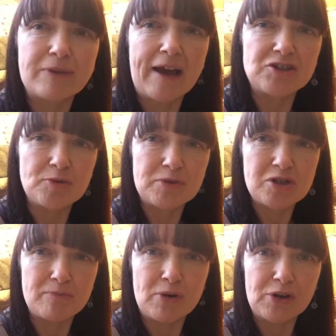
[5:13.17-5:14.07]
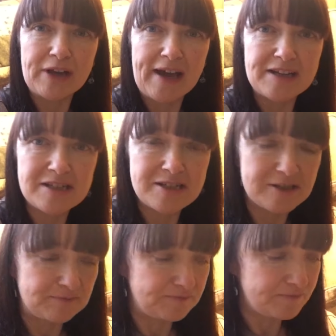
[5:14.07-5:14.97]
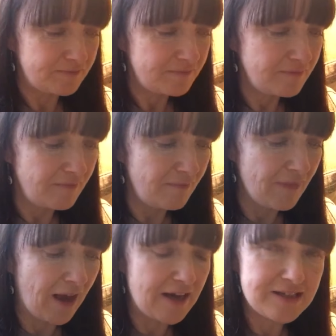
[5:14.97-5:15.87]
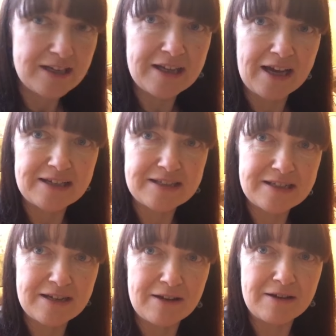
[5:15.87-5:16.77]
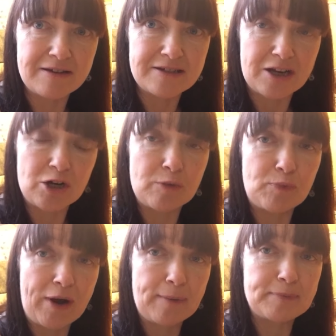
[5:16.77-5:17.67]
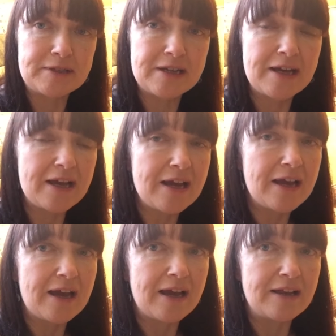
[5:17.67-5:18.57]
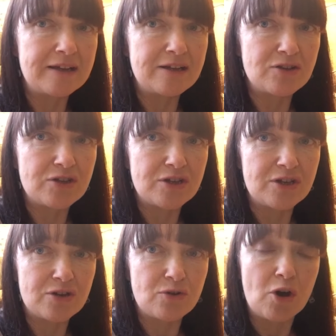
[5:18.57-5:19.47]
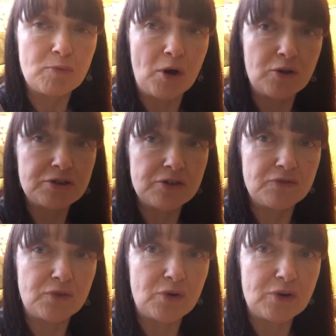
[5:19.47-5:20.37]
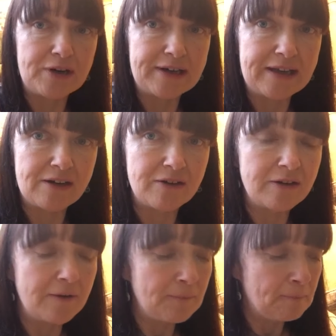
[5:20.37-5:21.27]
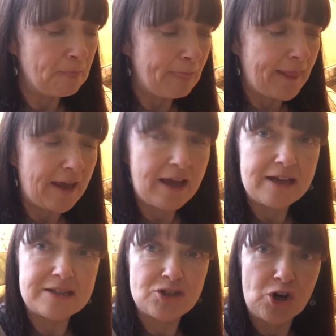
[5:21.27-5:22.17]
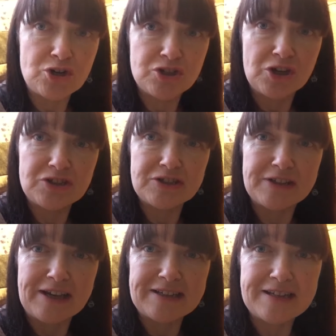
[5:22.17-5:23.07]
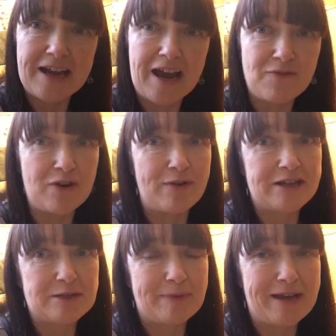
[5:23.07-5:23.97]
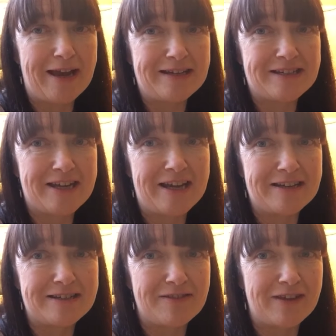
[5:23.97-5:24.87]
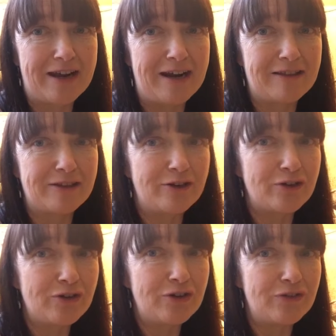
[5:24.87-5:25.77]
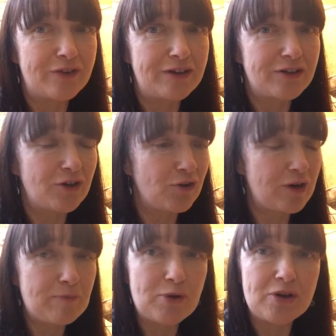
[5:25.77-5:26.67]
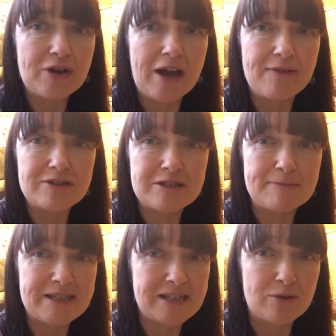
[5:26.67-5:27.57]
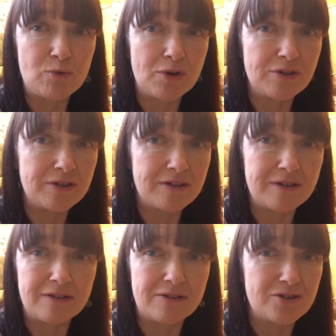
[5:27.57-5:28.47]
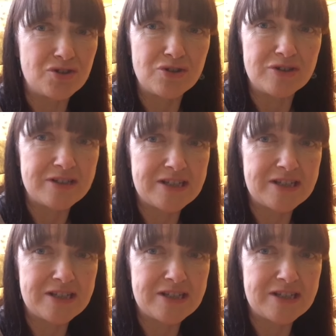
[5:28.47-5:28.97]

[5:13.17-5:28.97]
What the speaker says: catch up on some podcasts. I did get dinner prepped in the crock pot for later. It turned out that every recipe I decided that I liked the look of in the cookery book, I was missing one or two